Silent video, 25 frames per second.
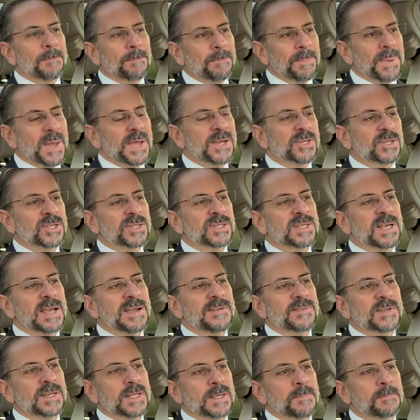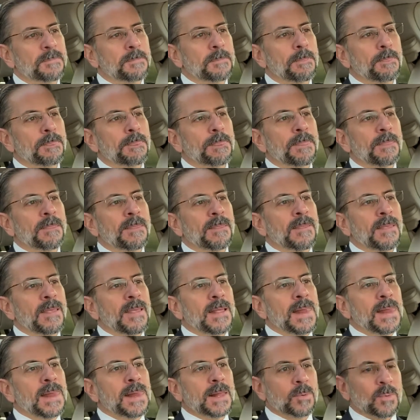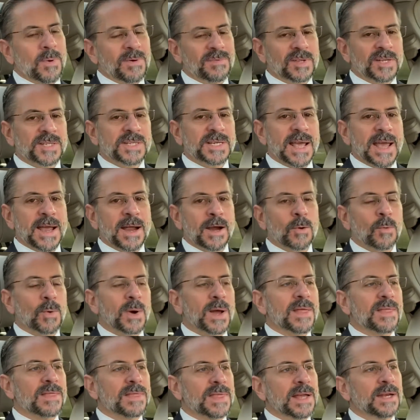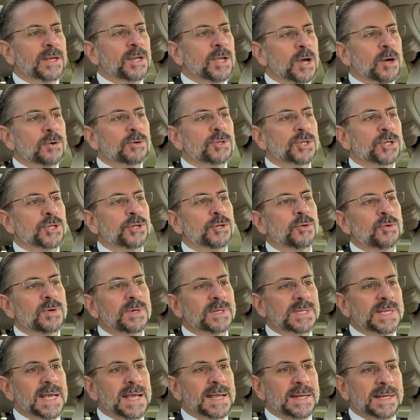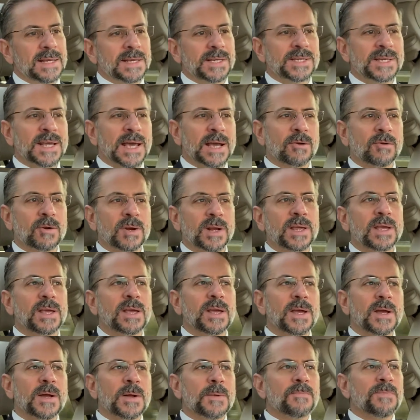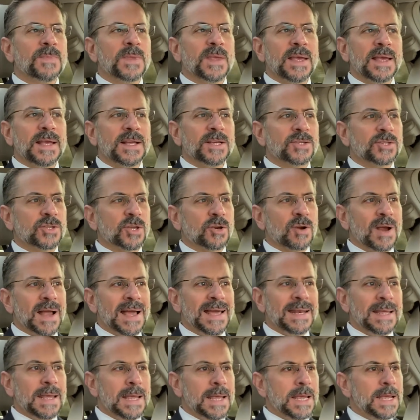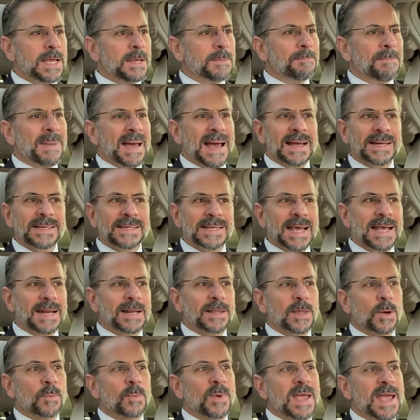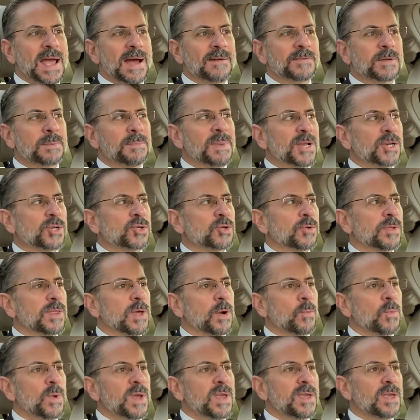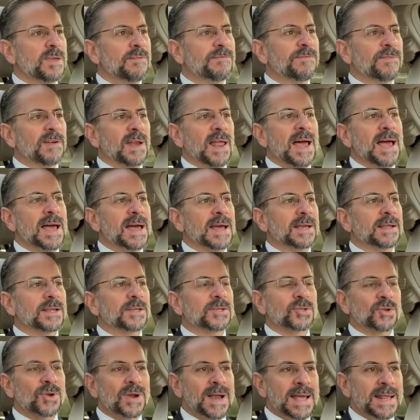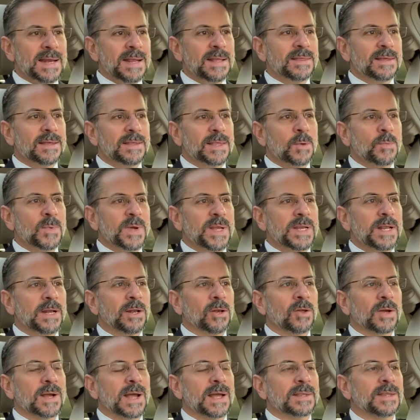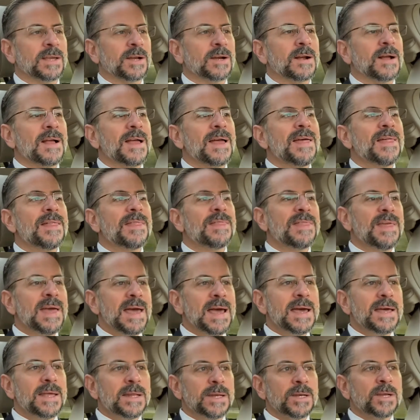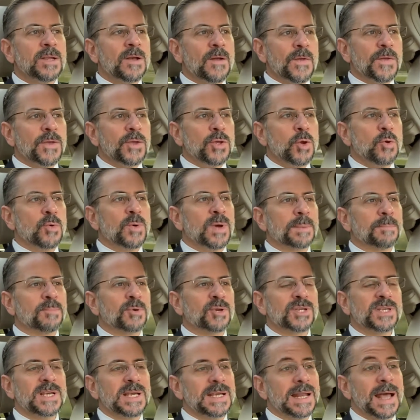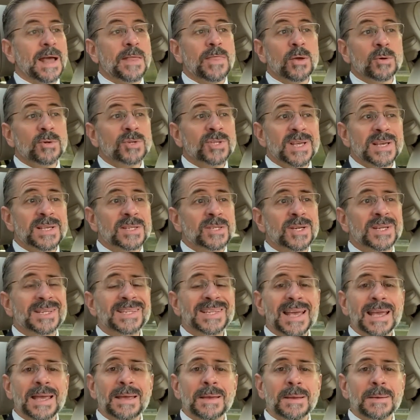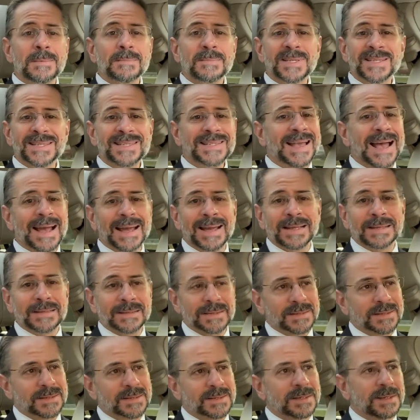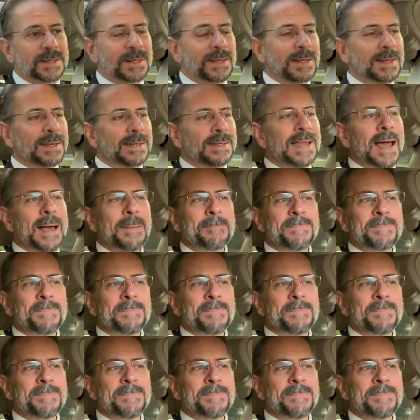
Patient safety. Equivalent to airway. Then go to data integrity. Is there any bad data that we have to make sure that we flag? Is there anything that we need to look at there? Then you can proceed. And those things could take seconds. not